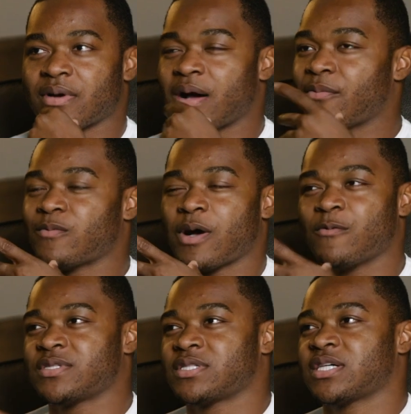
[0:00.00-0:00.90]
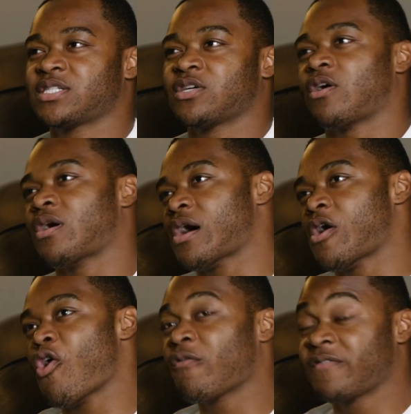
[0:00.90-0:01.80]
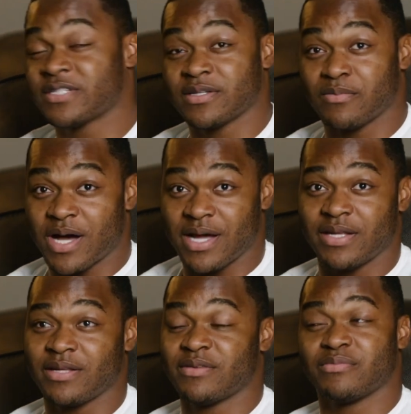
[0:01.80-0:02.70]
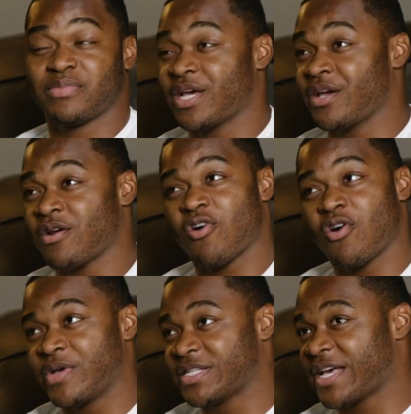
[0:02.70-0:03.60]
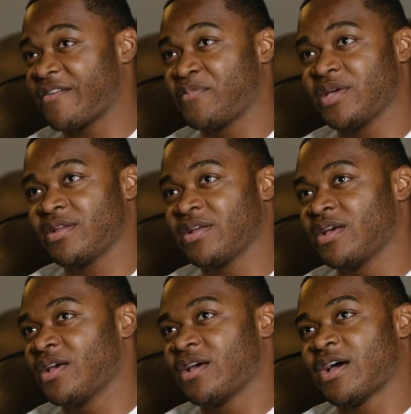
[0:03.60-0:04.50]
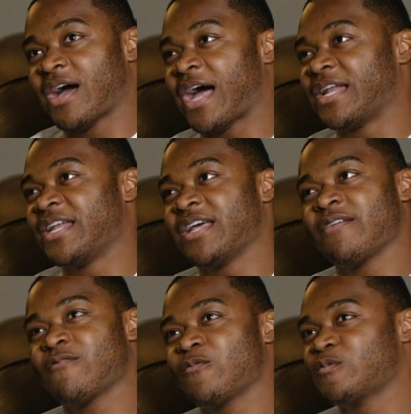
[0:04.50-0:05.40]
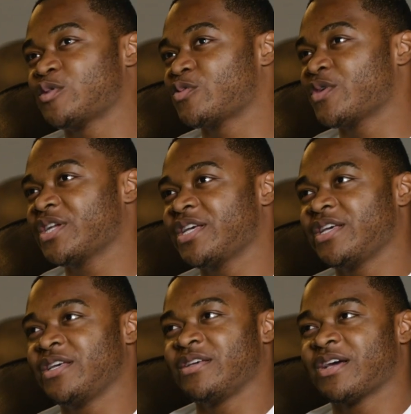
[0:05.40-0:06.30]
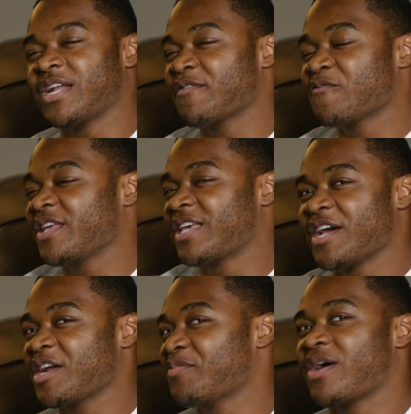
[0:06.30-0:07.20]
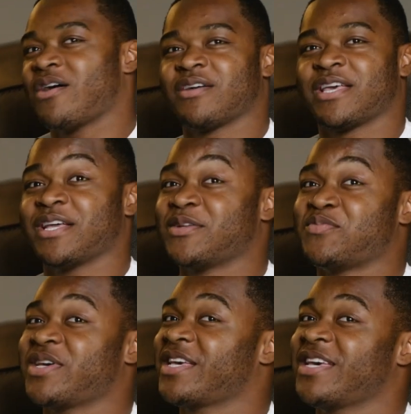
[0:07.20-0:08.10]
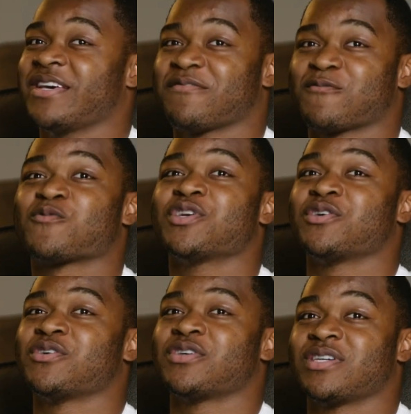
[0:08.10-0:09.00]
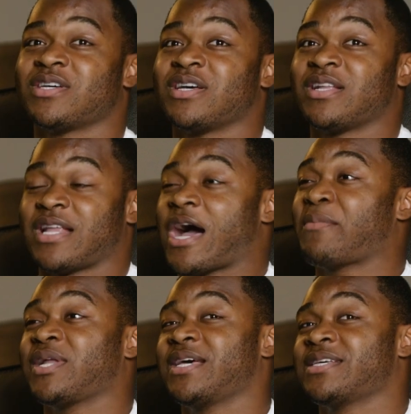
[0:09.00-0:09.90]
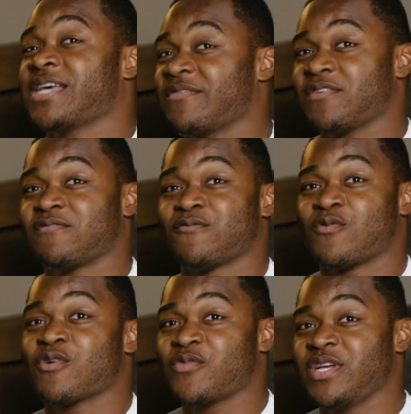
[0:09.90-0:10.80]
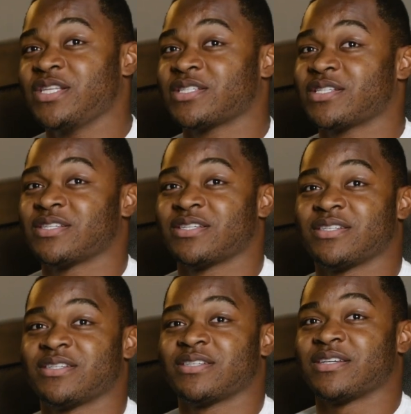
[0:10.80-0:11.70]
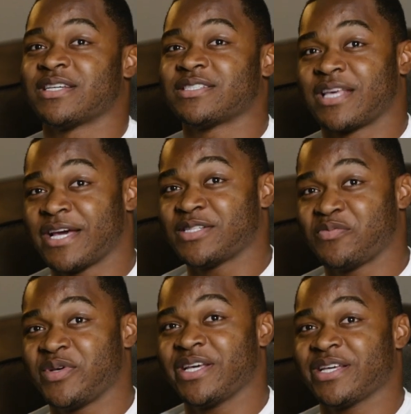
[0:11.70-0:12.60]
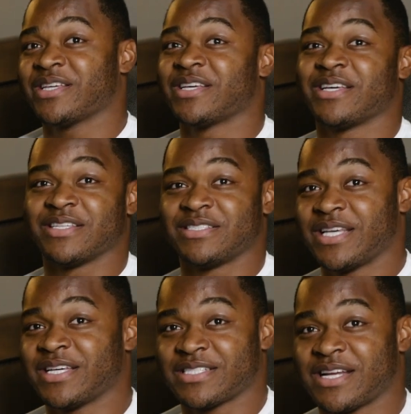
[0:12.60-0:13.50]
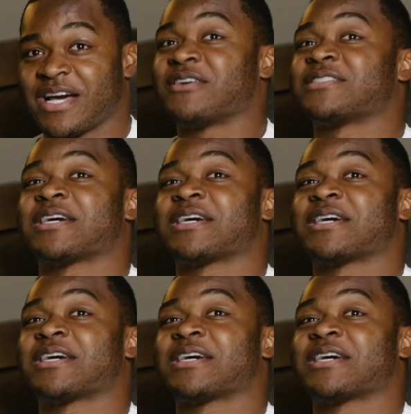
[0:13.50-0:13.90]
I was such an offensive-minded player, always have been. I never really cared about getting a big hit, for real. Like, I played safety for one reason. That's to catch a pick and take it to the house.